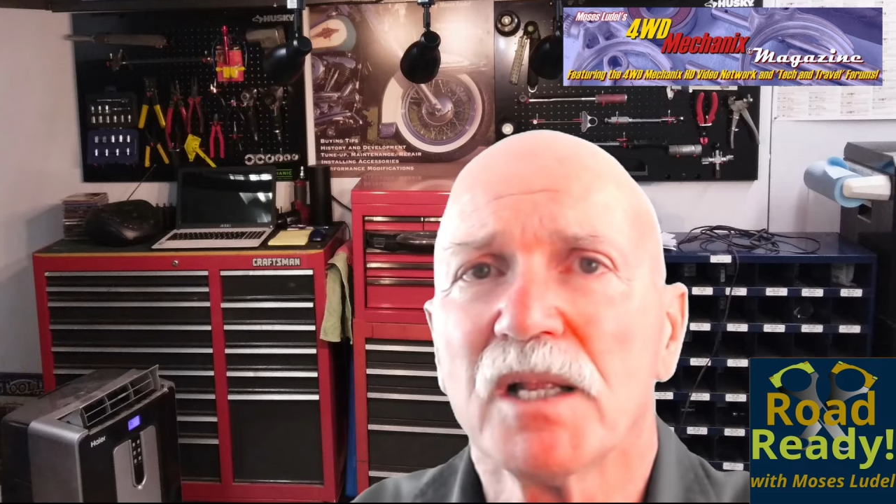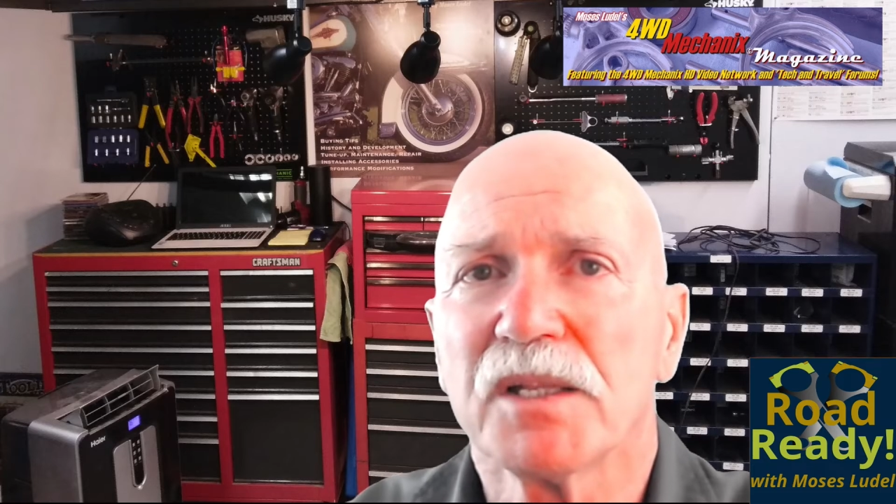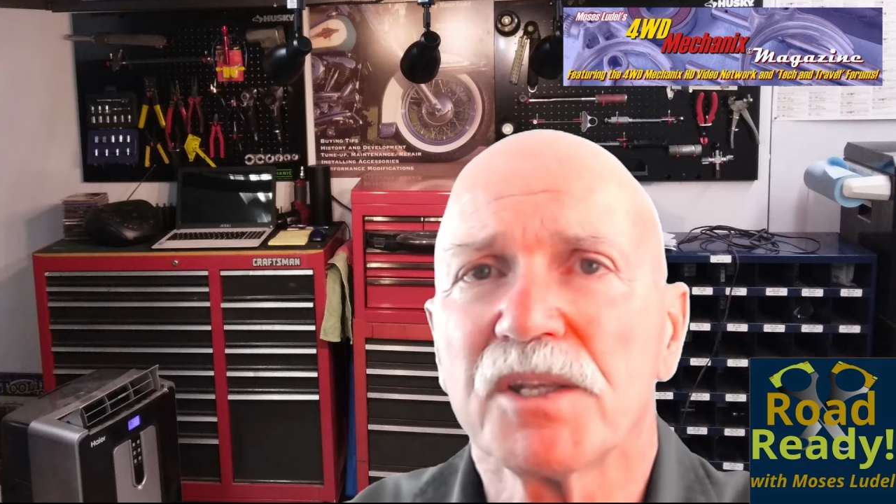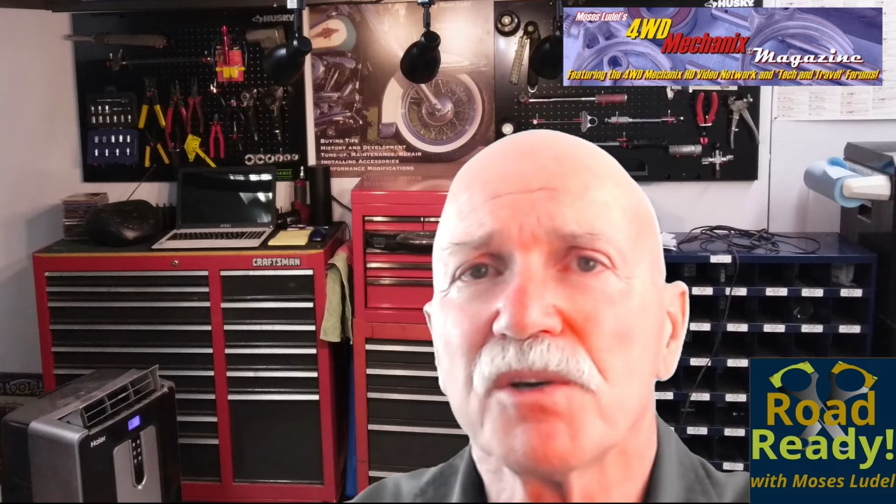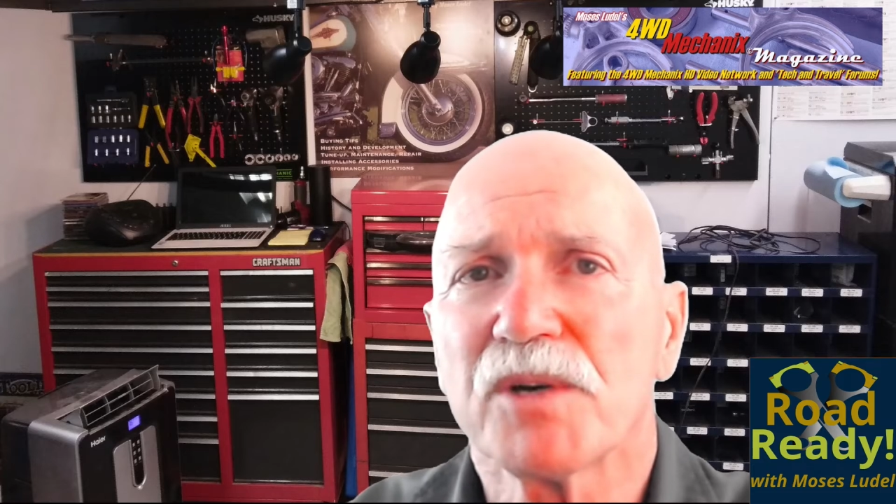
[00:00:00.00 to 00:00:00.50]
The
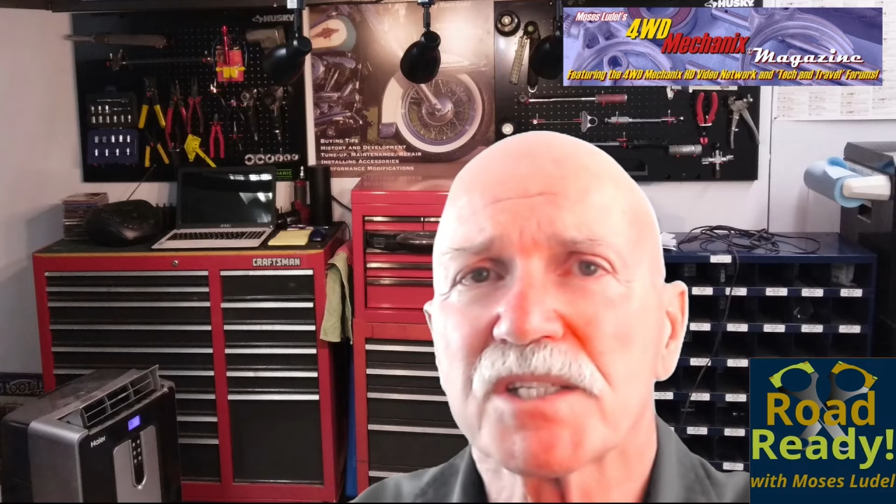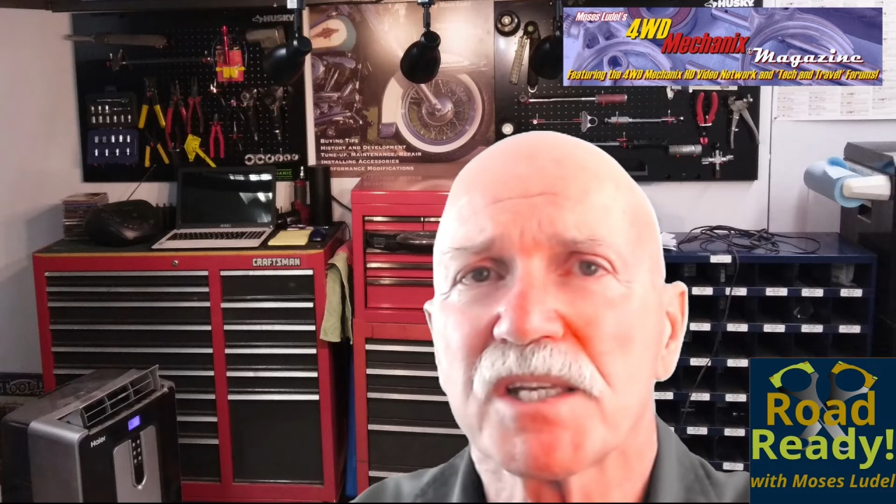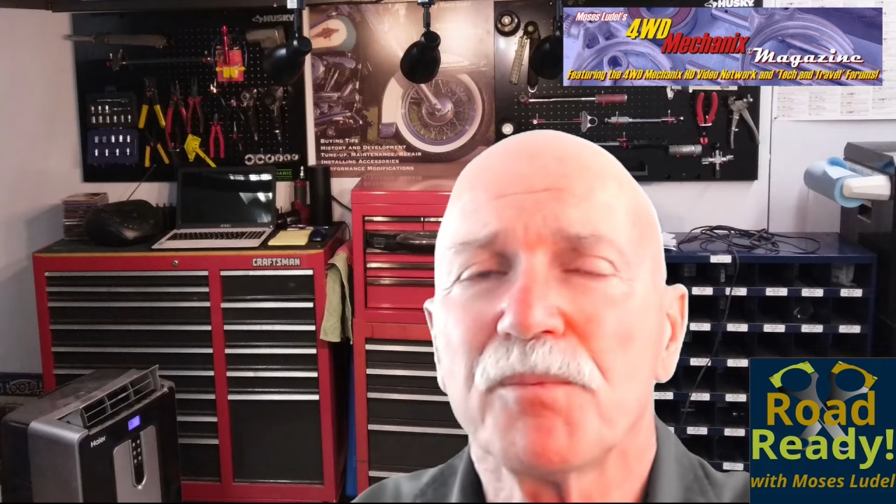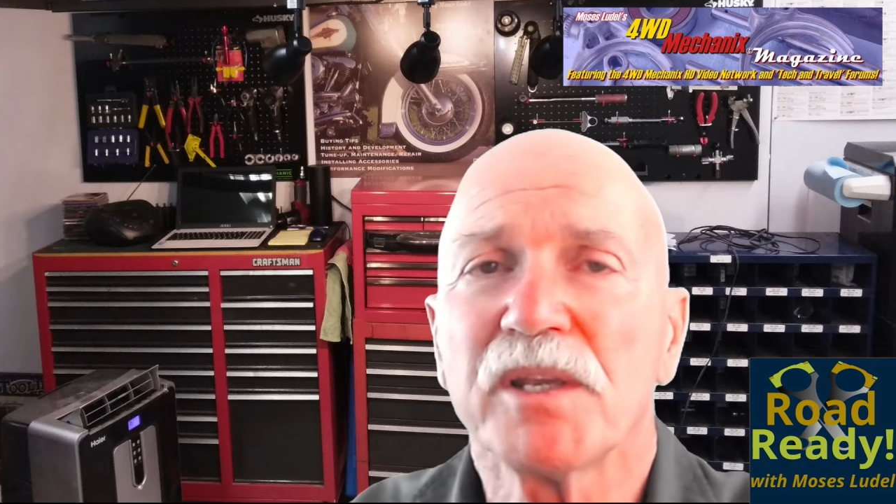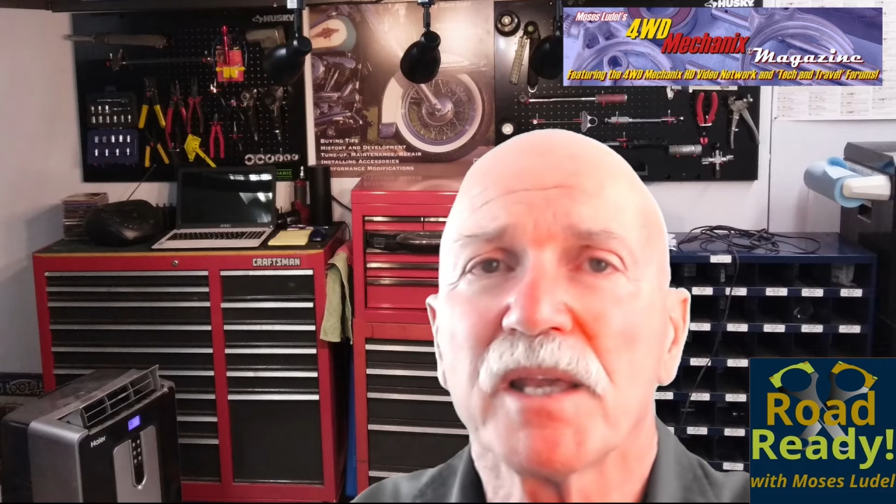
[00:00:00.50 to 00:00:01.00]
U.S.
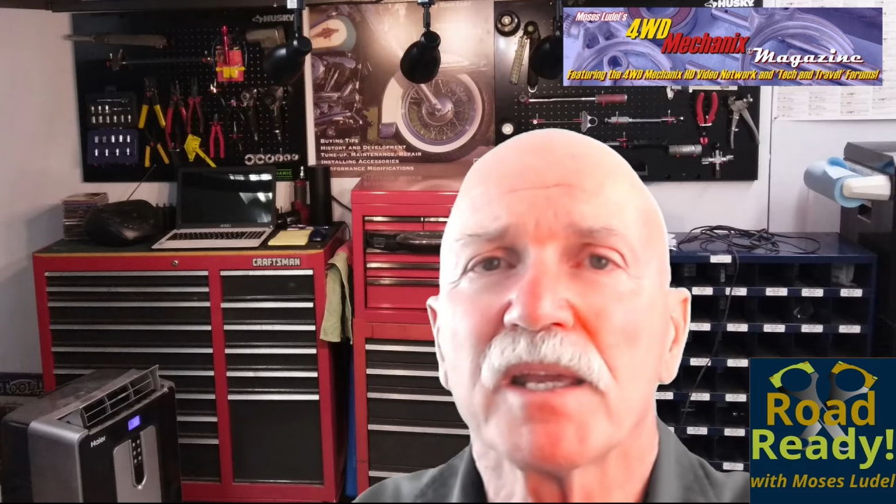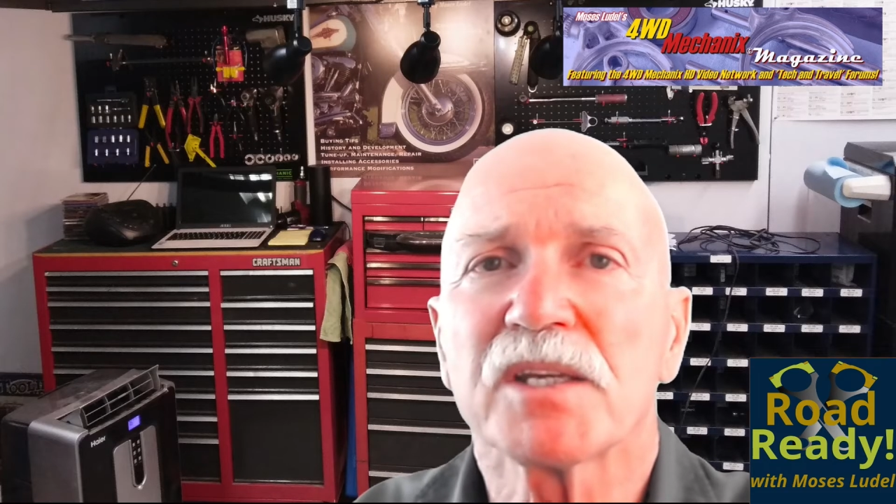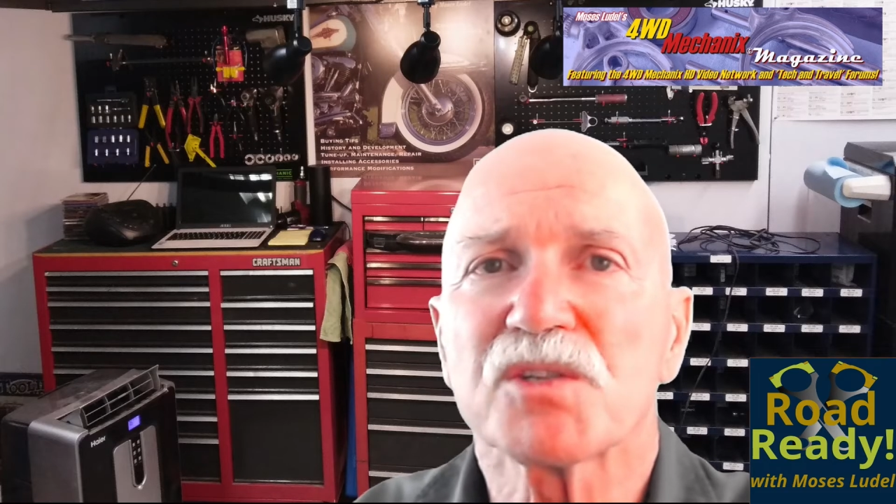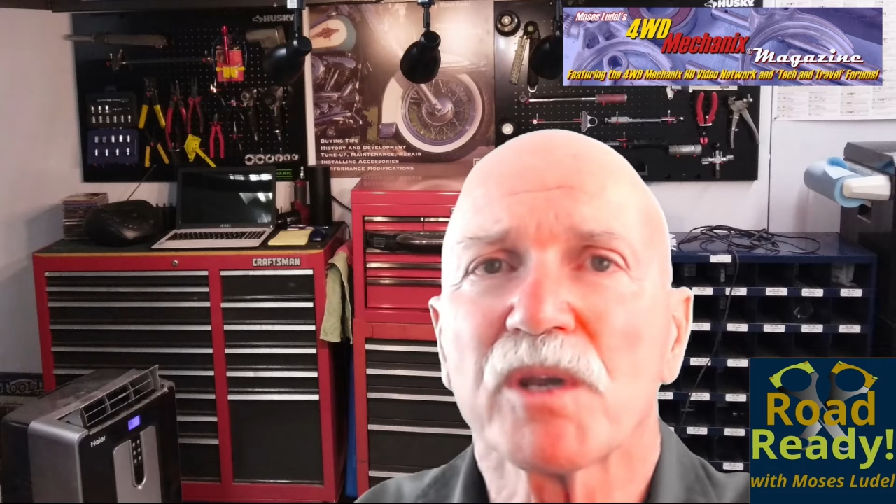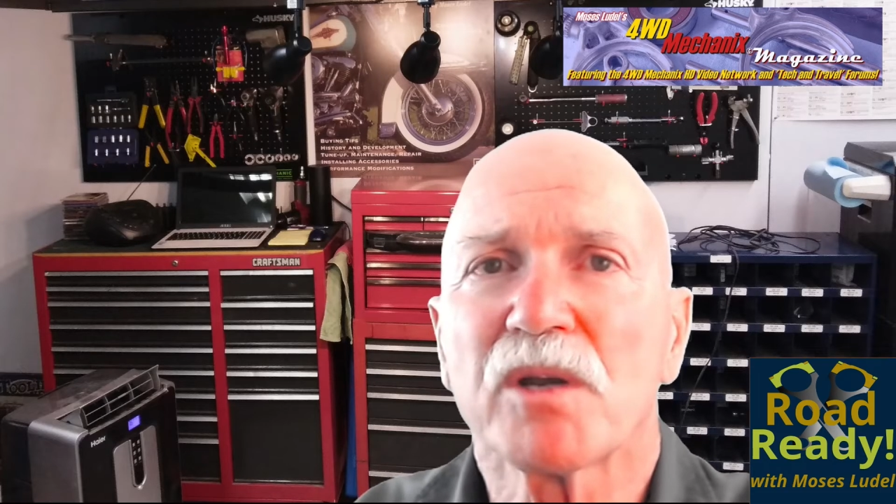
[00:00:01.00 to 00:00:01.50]
EPA
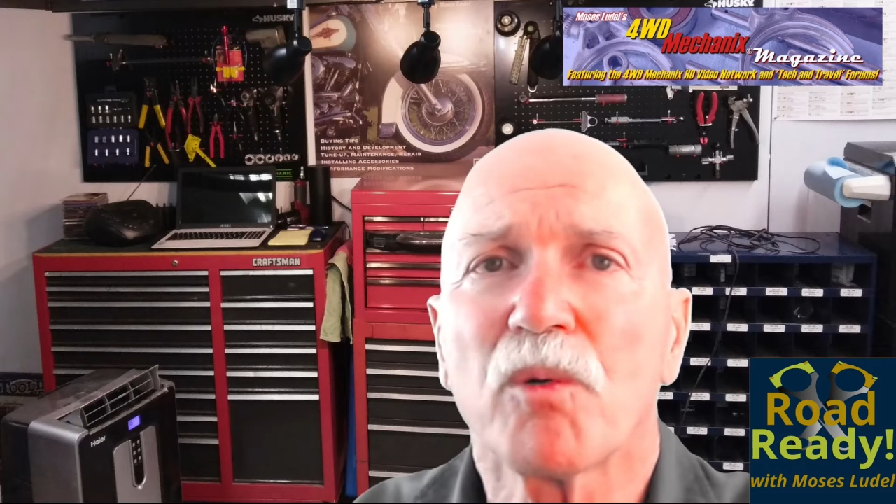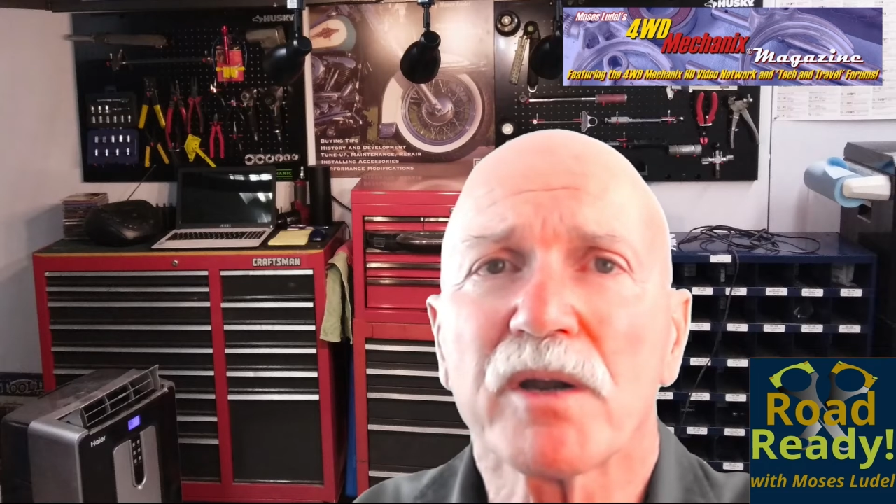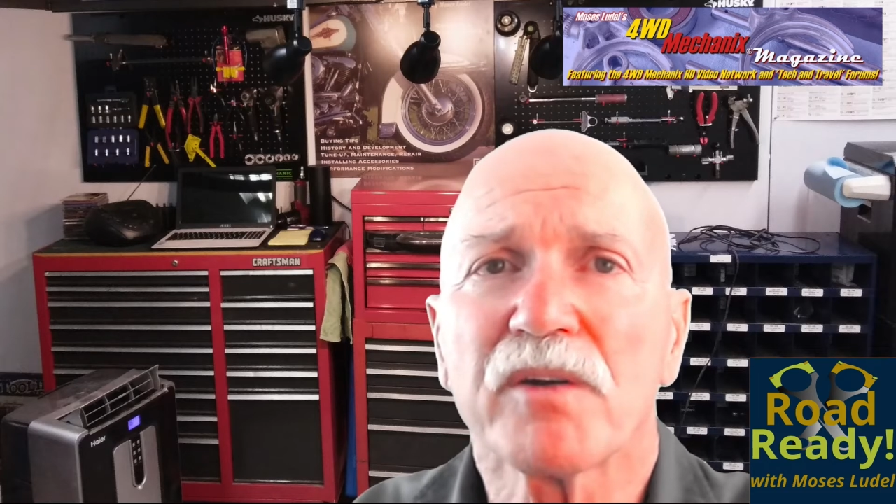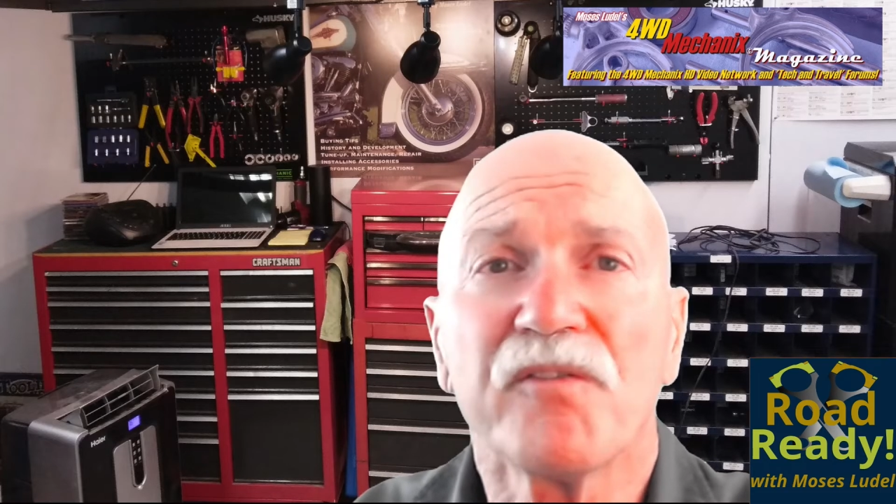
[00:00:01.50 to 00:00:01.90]
has required